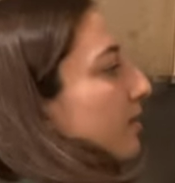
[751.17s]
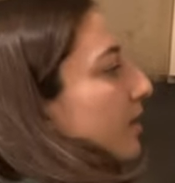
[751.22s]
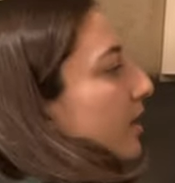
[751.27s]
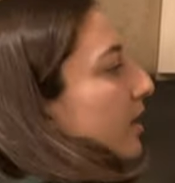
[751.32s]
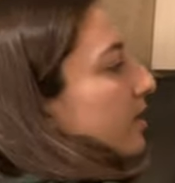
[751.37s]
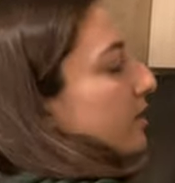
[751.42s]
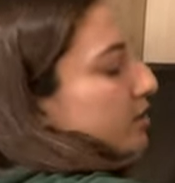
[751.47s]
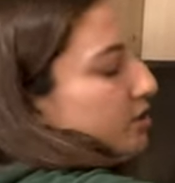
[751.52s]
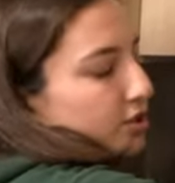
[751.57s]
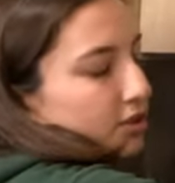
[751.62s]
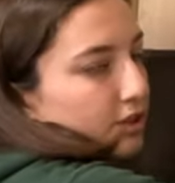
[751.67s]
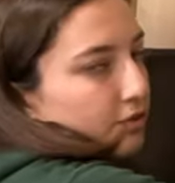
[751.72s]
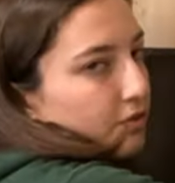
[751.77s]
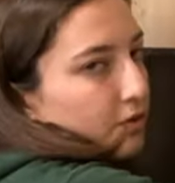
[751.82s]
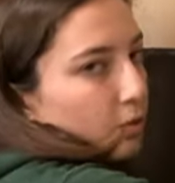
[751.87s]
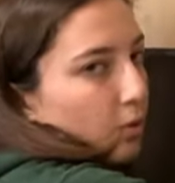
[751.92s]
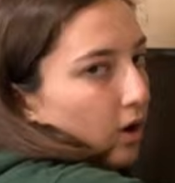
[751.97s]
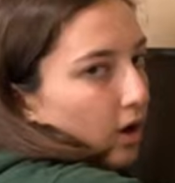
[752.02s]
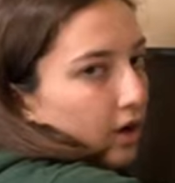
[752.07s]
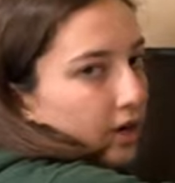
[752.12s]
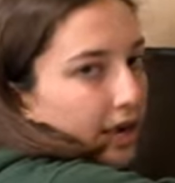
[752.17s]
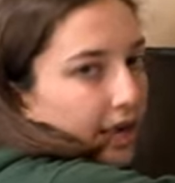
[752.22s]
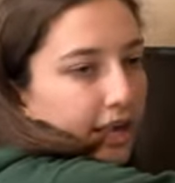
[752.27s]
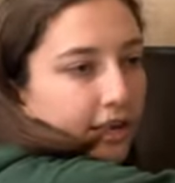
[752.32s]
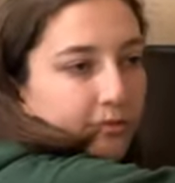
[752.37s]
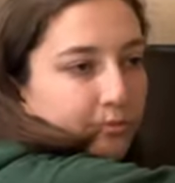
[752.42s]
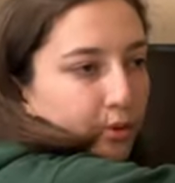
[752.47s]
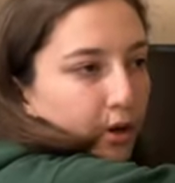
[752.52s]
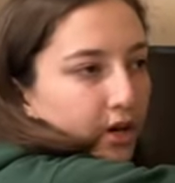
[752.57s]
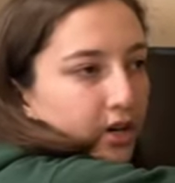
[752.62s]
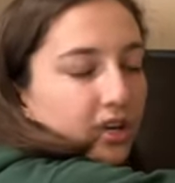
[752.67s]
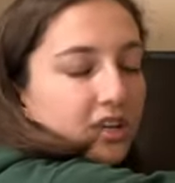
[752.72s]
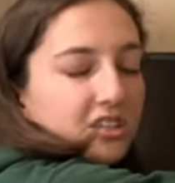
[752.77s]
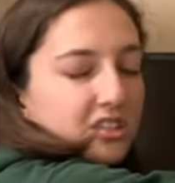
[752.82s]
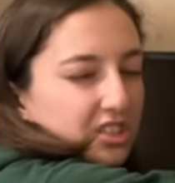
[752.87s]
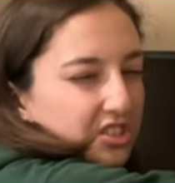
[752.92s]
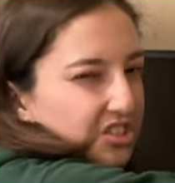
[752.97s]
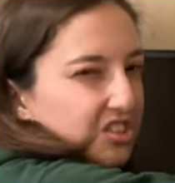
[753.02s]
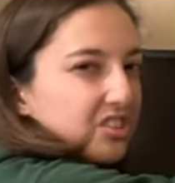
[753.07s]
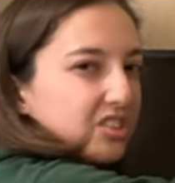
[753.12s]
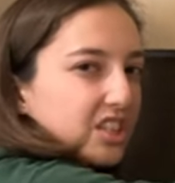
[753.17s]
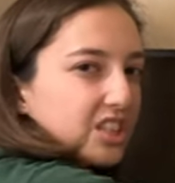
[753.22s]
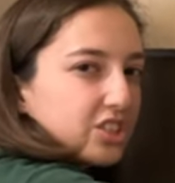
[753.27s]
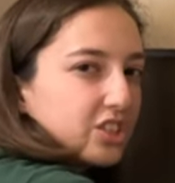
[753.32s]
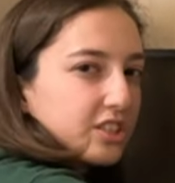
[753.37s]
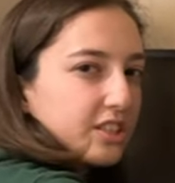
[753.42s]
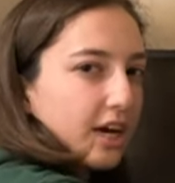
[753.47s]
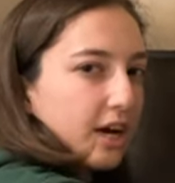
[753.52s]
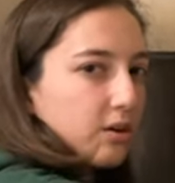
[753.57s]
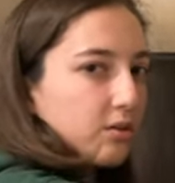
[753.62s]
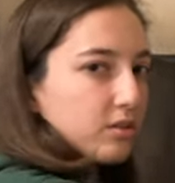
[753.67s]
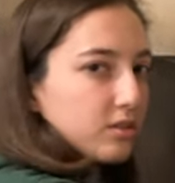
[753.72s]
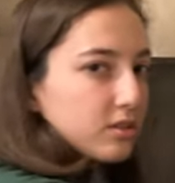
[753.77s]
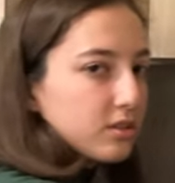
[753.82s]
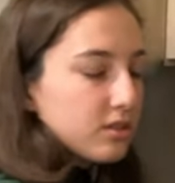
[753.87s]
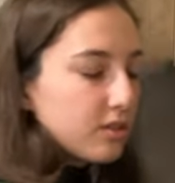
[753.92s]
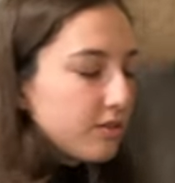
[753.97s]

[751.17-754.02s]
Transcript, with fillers: Additionally, if you want, I have bought additional kitchen towels